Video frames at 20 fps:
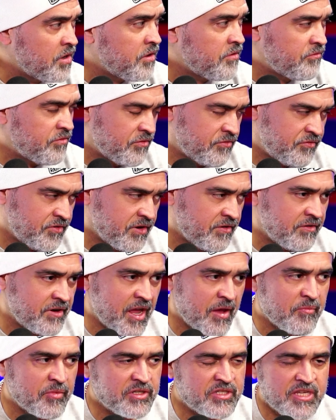For fear of
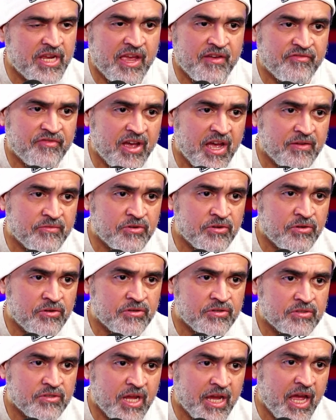that. But she had 5
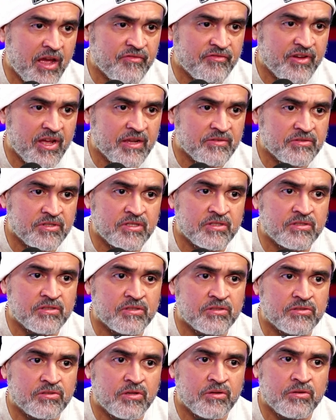daughters. I got 5
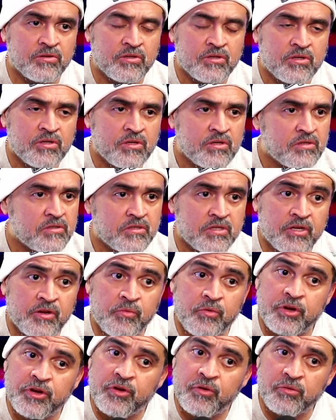sisters. So she didn't
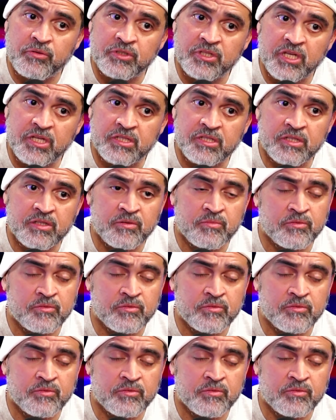want no one touching them.